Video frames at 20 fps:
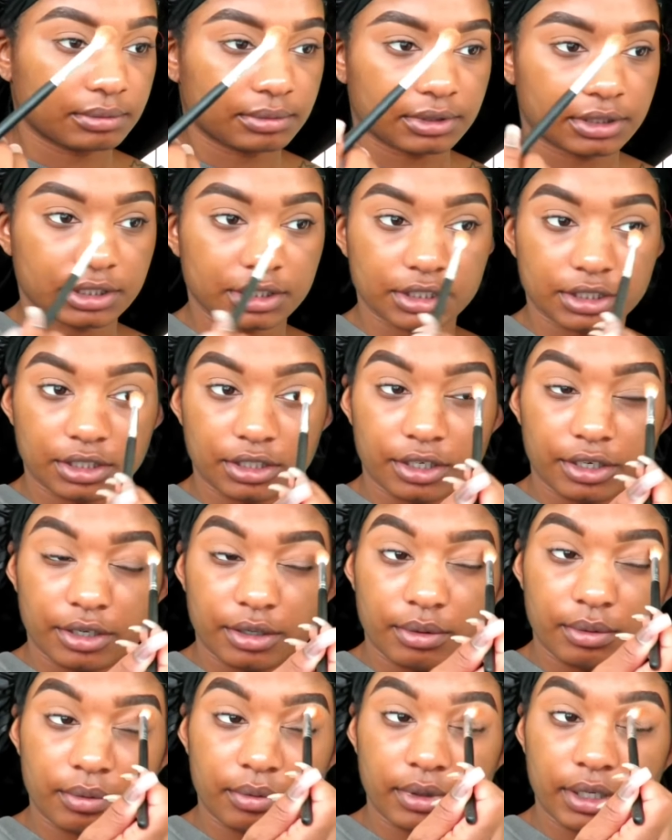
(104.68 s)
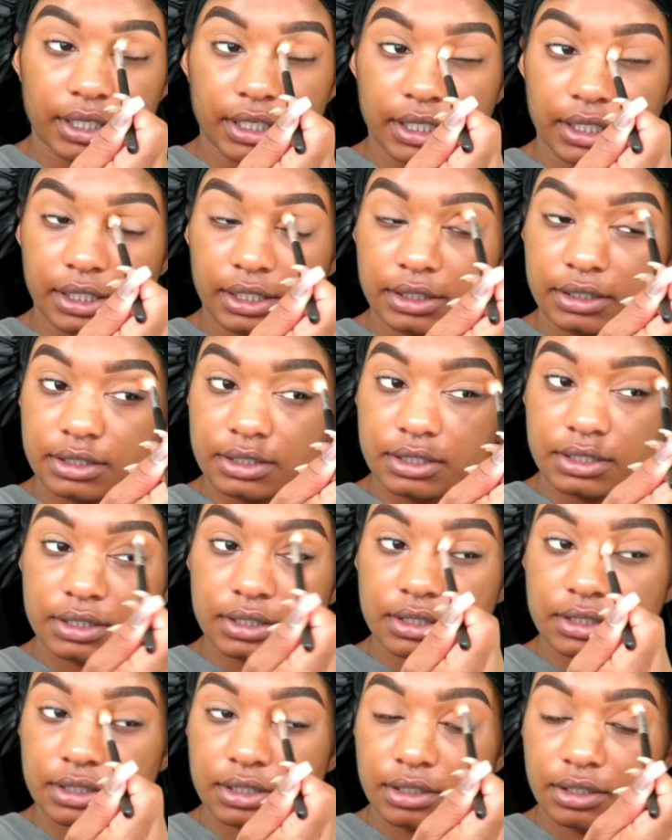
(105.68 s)
Because your girl wanted it.
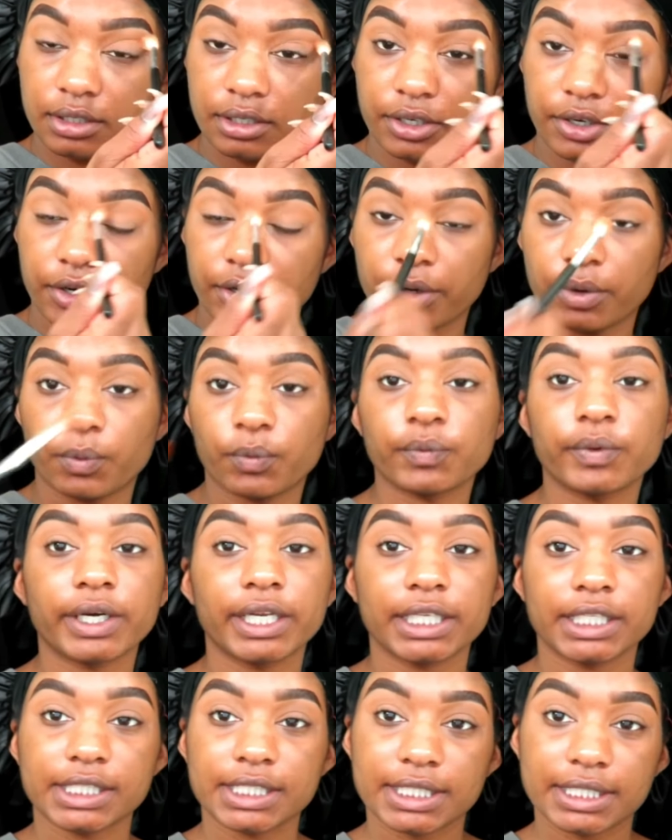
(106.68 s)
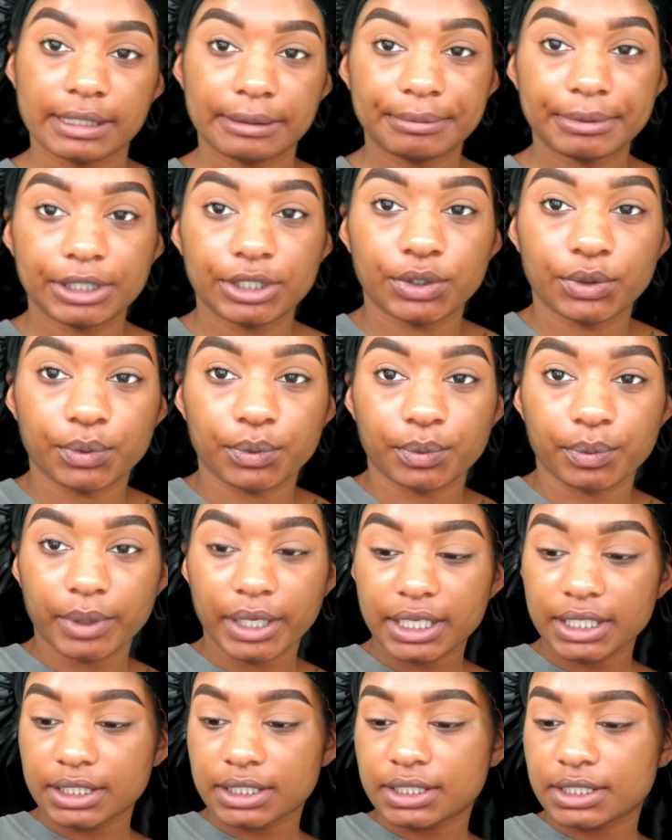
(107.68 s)
Your girl wanted to be
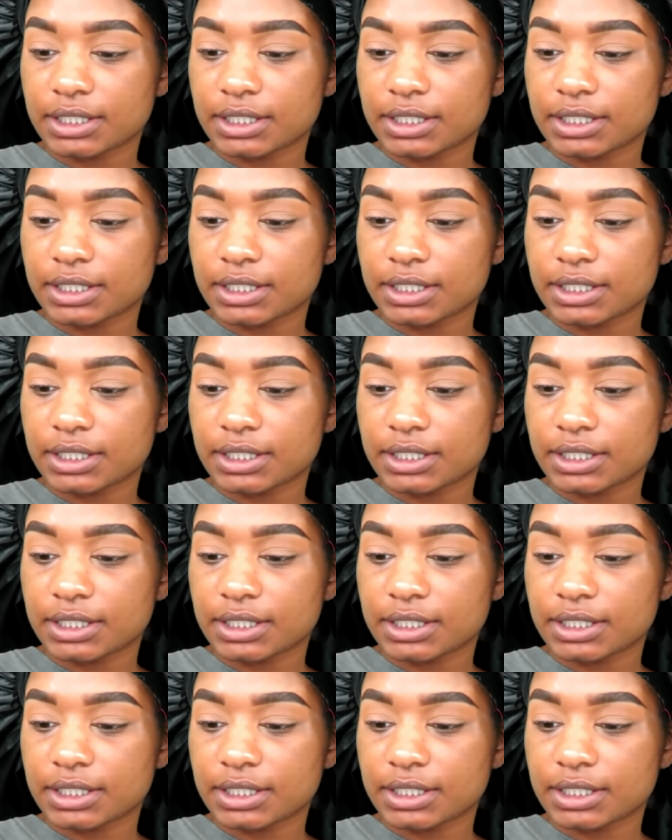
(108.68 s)
great.